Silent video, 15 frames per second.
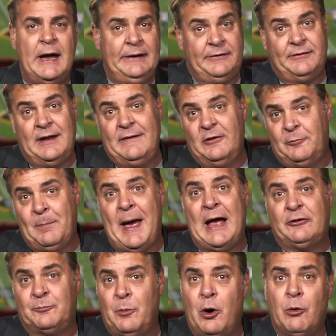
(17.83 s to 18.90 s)
Hate to say this,
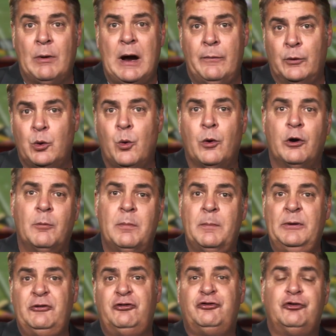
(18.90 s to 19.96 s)
basketball around the corner,
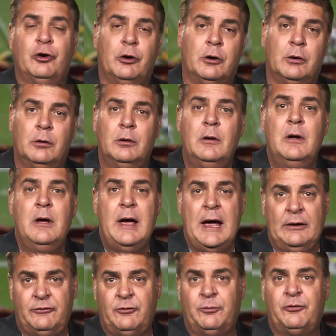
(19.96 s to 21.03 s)
but be sure
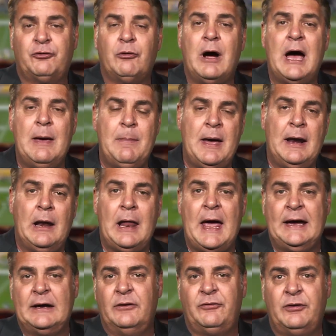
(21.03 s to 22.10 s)
and subscribe and
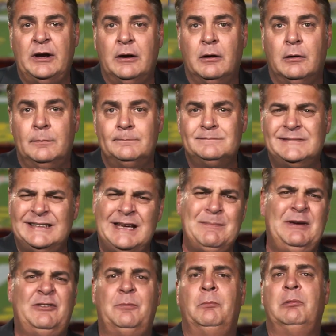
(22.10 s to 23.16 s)
like us here.
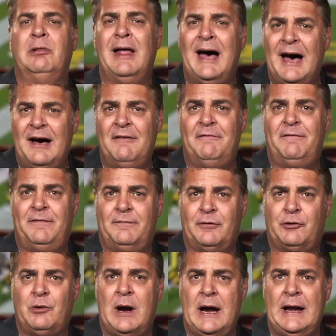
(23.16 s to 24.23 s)
Give me some love
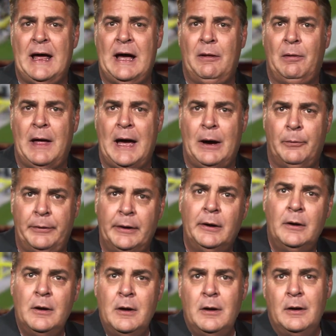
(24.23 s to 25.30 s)
for crying out loud.
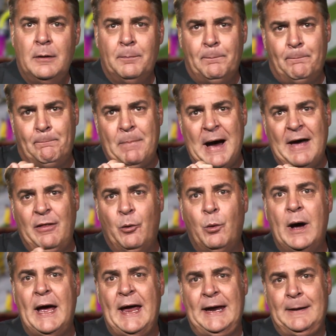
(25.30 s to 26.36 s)
By the
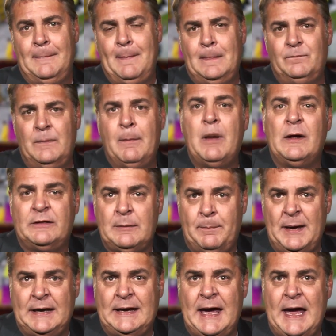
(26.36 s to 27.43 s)
way, you want the
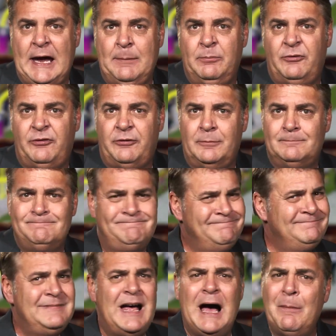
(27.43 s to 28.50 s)
big games?
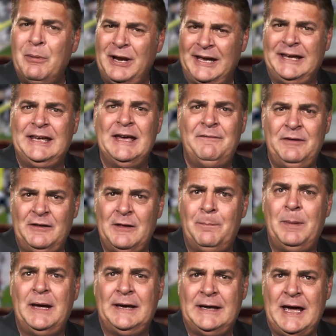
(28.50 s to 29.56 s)
I'm going to give you the
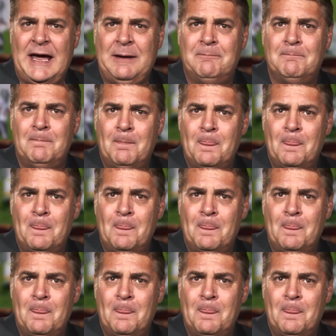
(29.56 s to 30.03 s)
big game.